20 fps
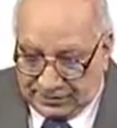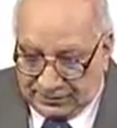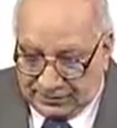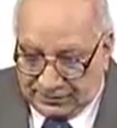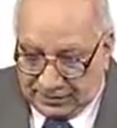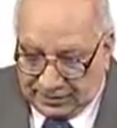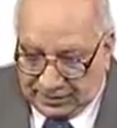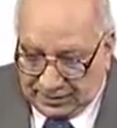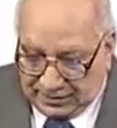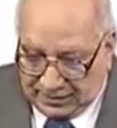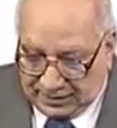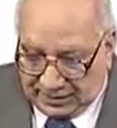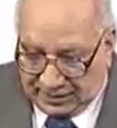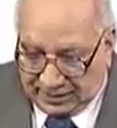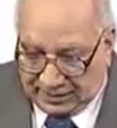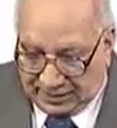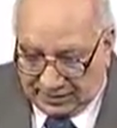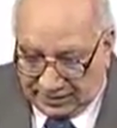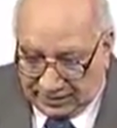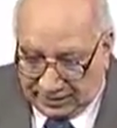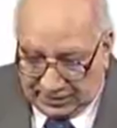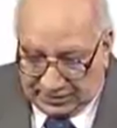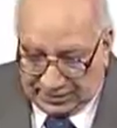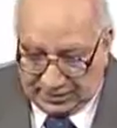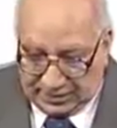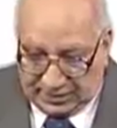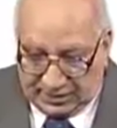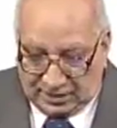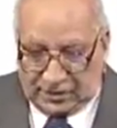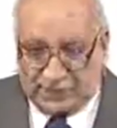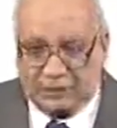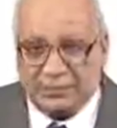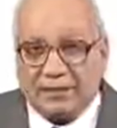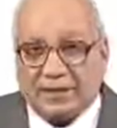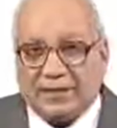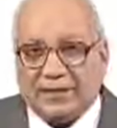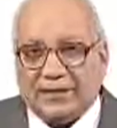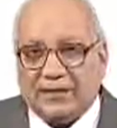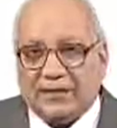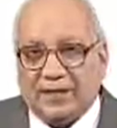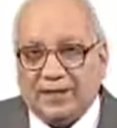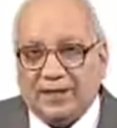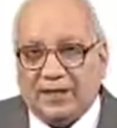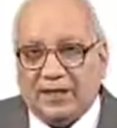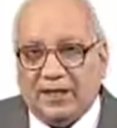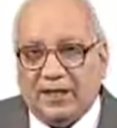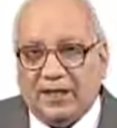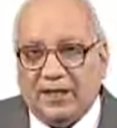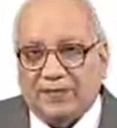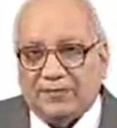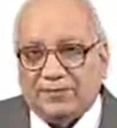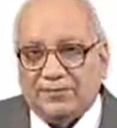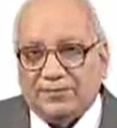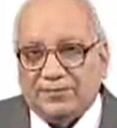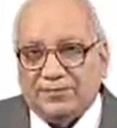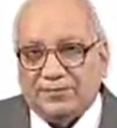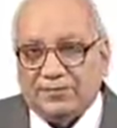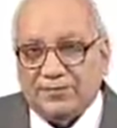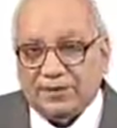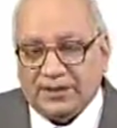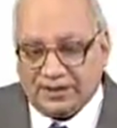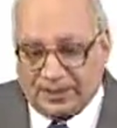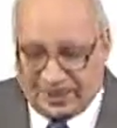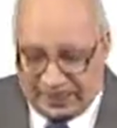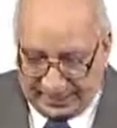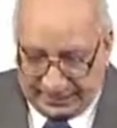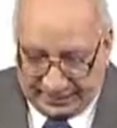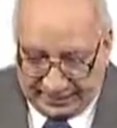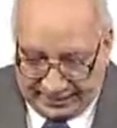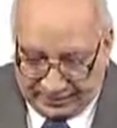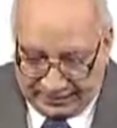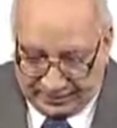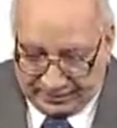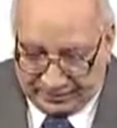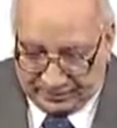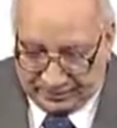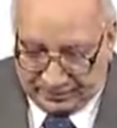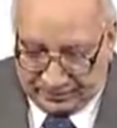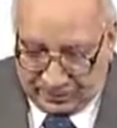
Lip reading: which is the essential aspect of the cell cycle.